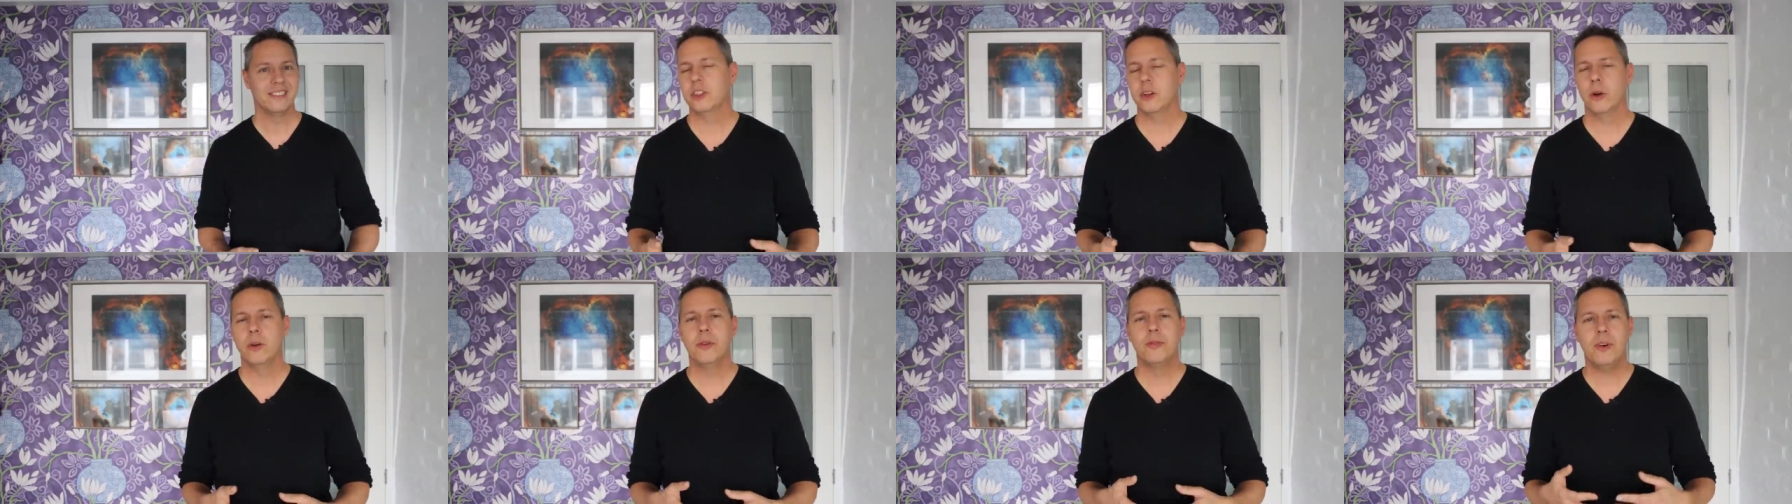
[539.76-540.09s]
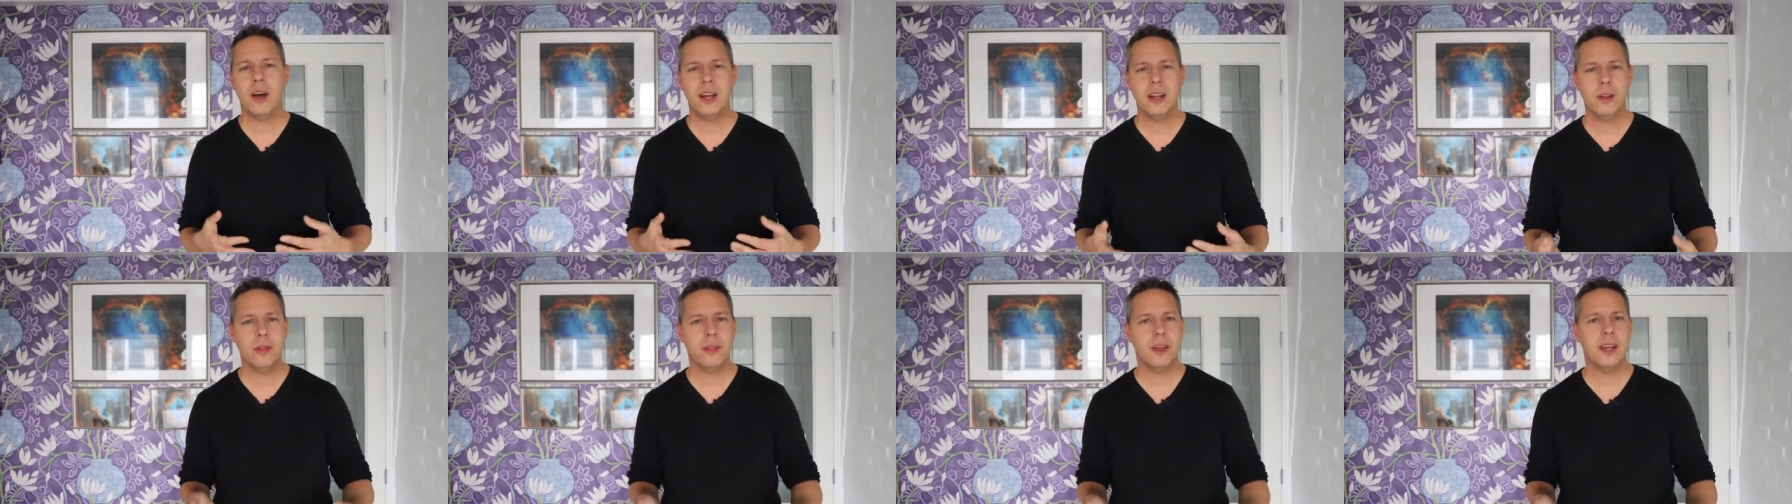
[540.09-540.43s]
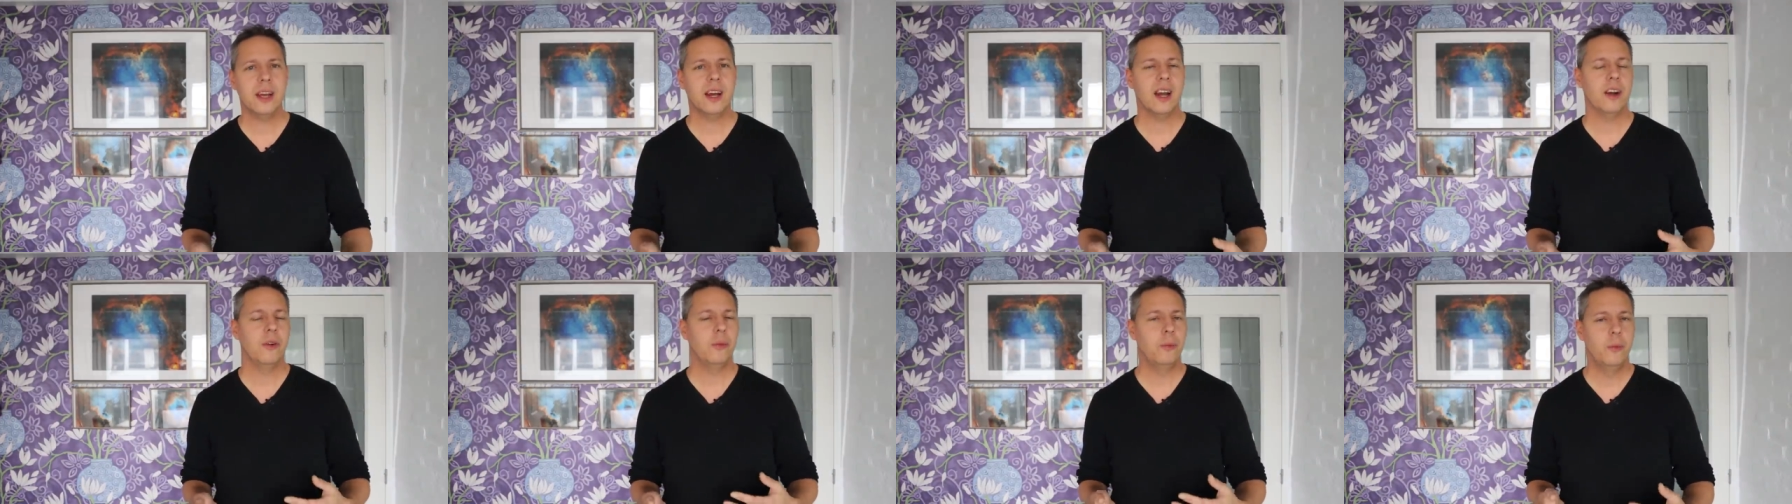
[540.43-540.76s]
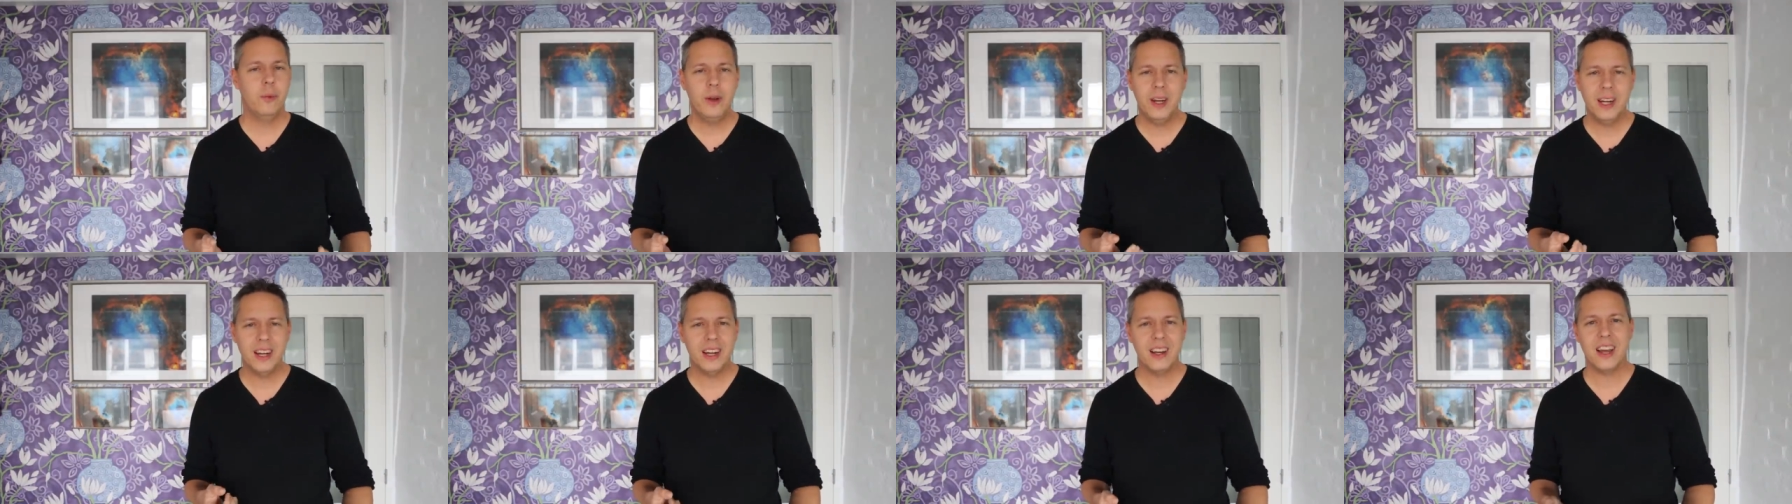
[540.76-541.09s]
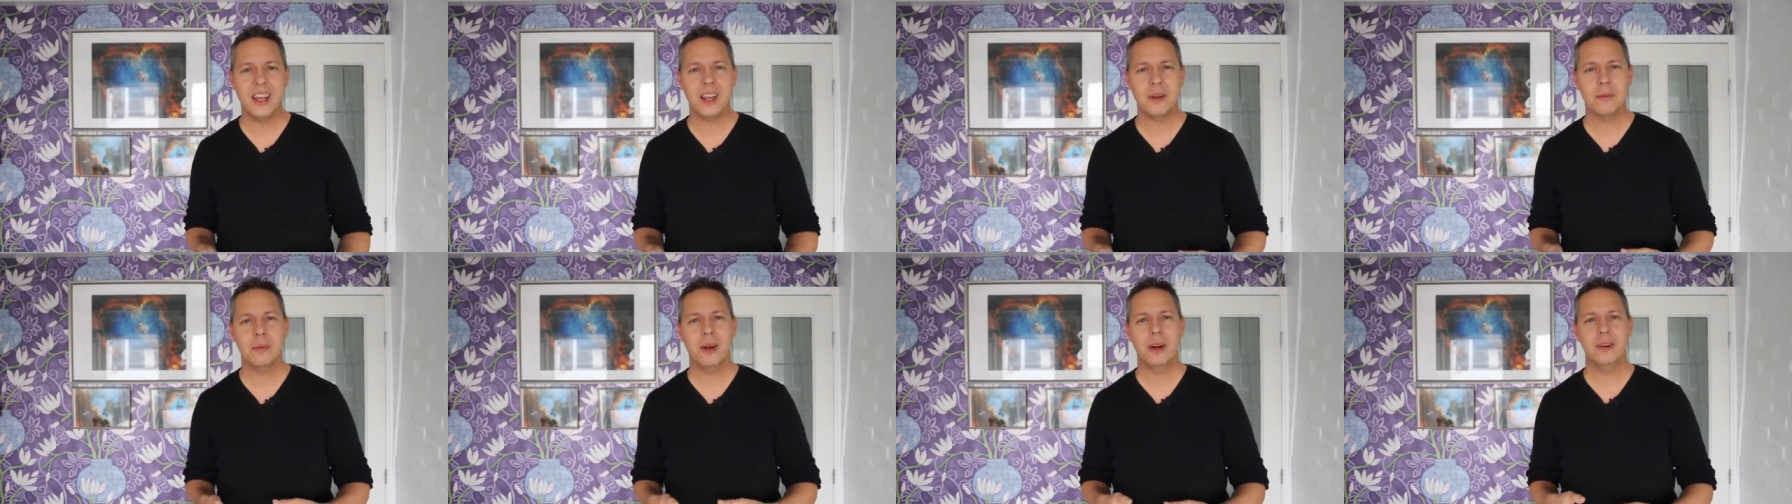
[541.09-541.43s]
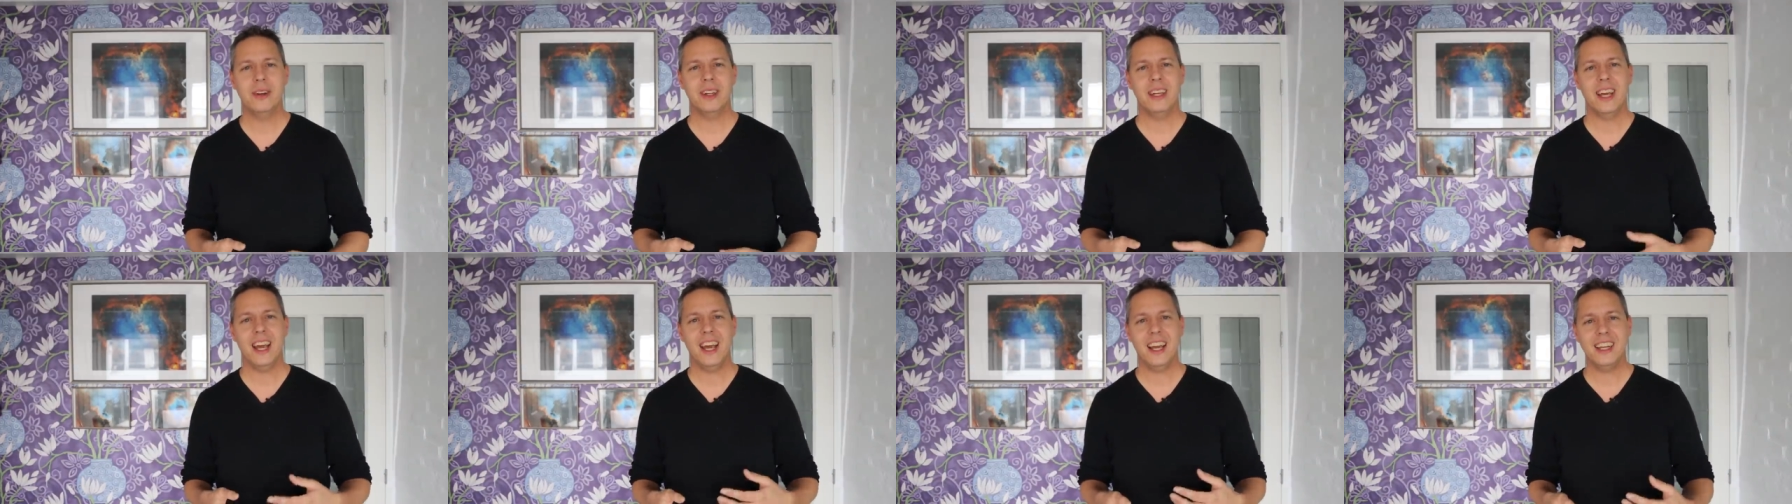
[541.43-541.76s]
So the final thing I really like about the